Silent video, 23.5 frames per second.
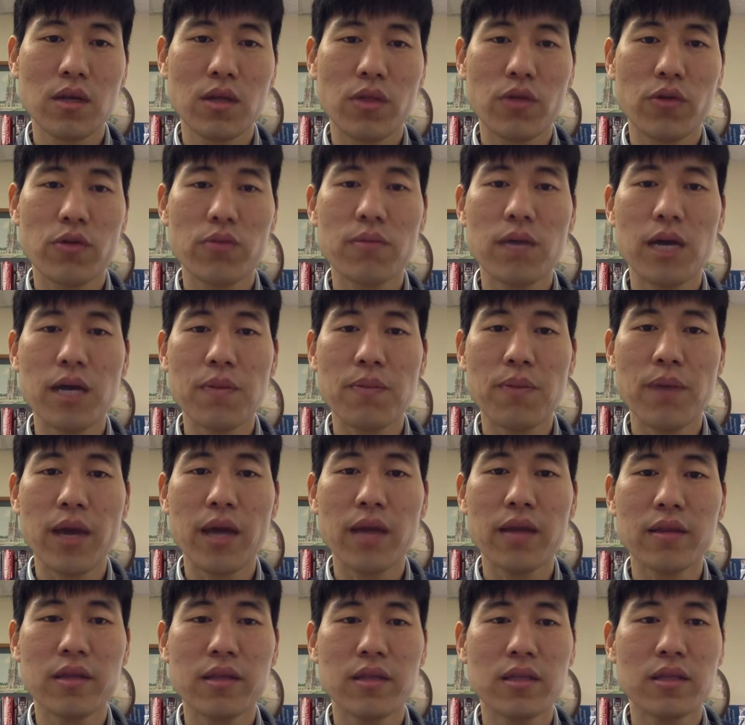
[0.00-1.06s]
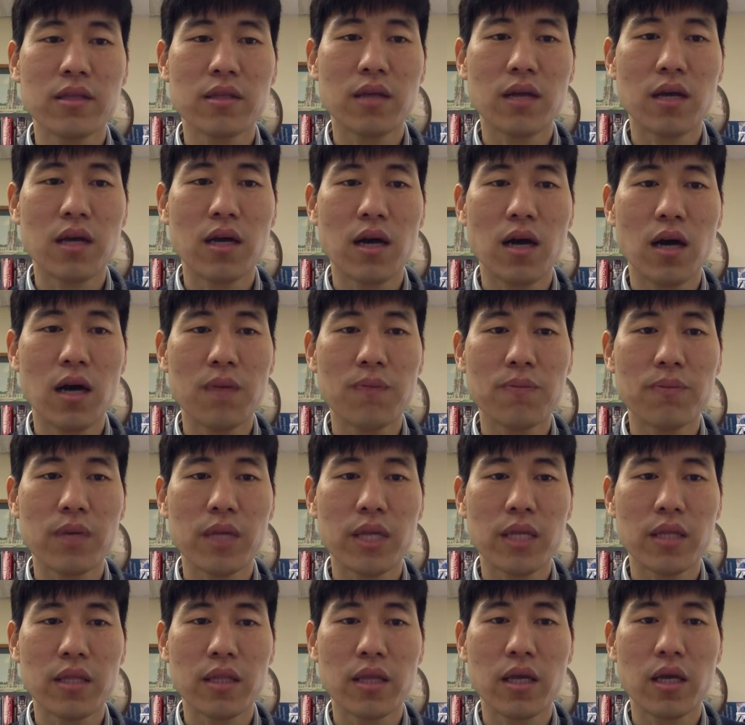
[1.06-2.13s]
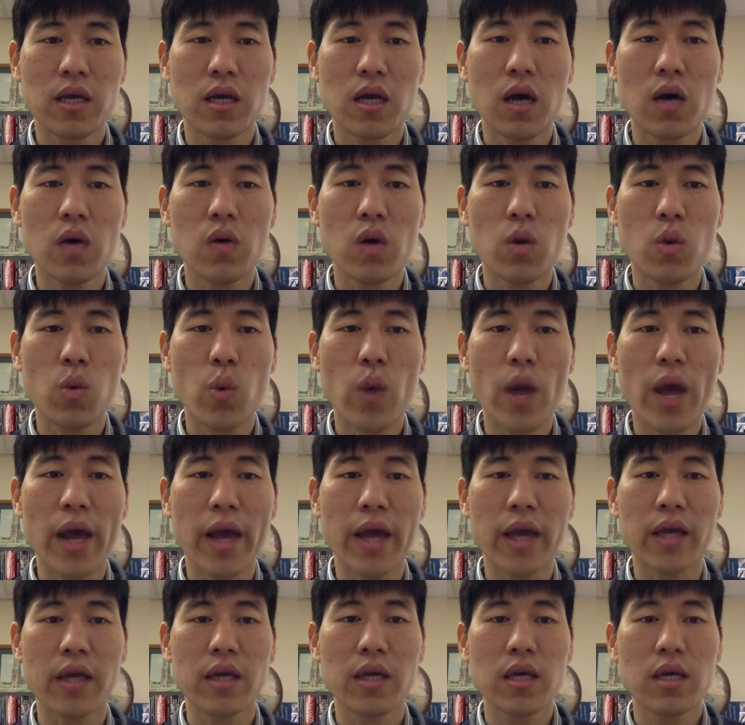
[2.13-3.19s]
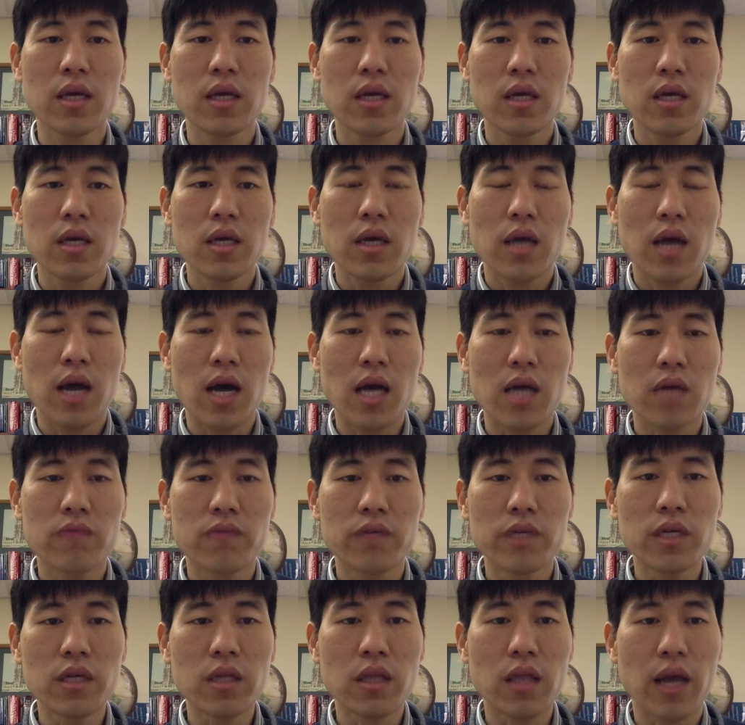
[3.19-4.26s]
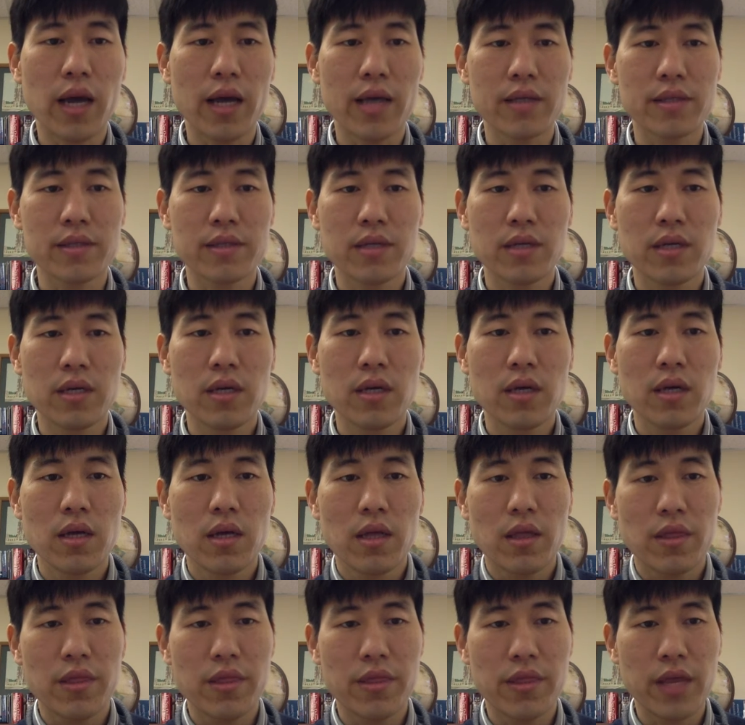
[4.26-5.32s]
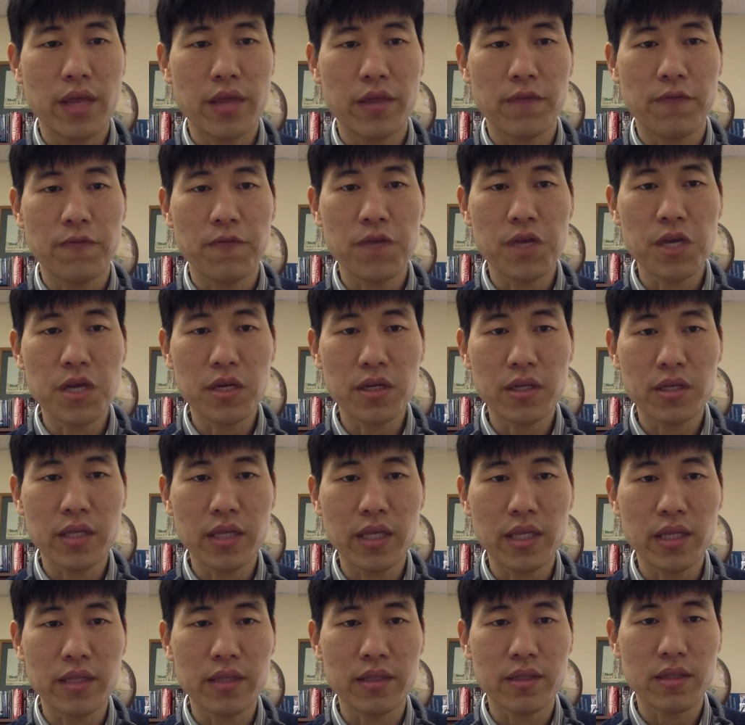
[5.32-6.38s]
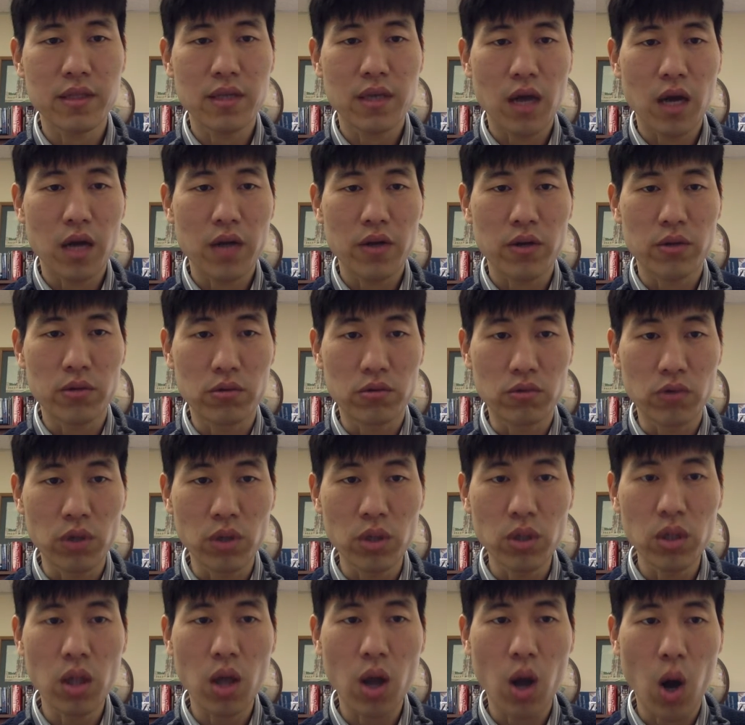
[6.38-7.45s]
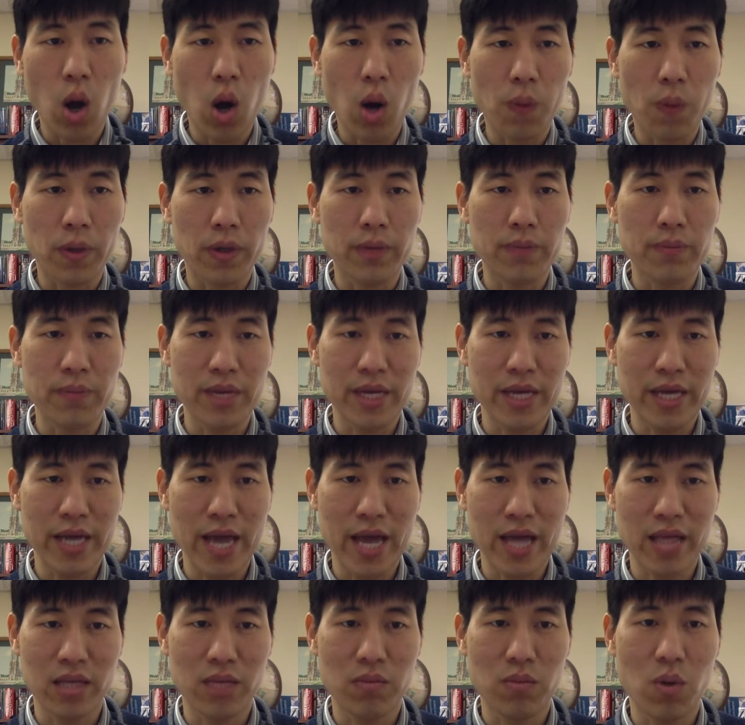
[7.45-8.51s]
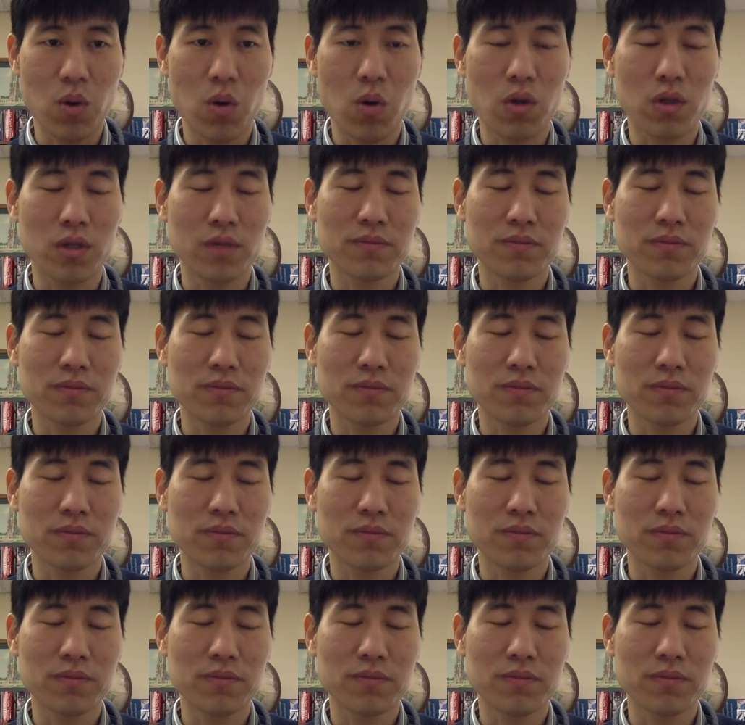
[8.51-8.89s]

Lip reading: Though my pain didn't completely go away, I realized that the fear didn't rule over me anymore.